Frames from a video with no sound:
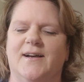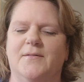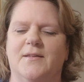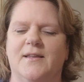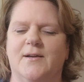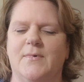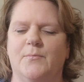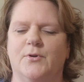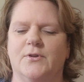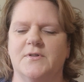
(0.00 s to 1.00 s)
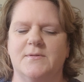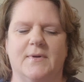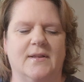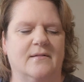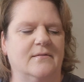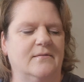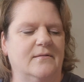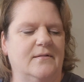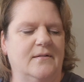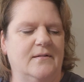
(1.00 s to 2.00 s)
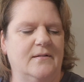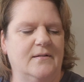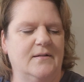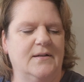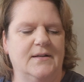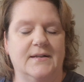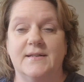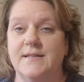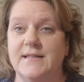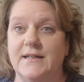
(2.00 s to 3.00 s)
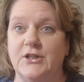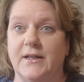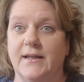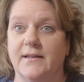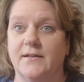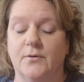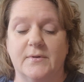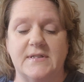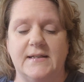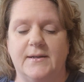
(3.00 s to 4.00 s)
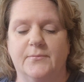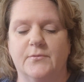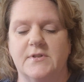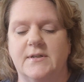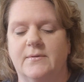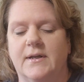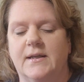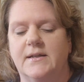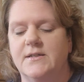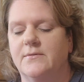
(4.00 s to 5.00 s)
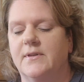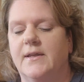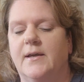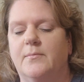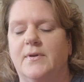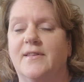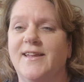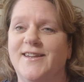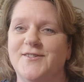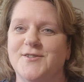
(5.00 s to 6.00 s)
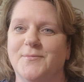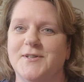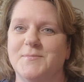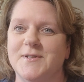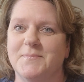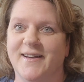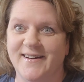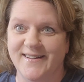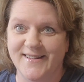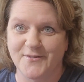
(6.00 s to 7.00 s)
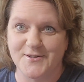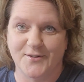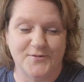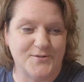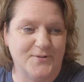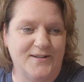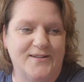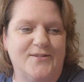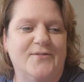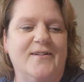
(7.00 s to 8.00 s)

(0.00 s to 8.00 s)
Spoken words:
I think I might put those in my little stitchy calendar. We'll see. We'll see what I get into with that. But thank you so much, Miss Bonnie. That was awful sweet of you.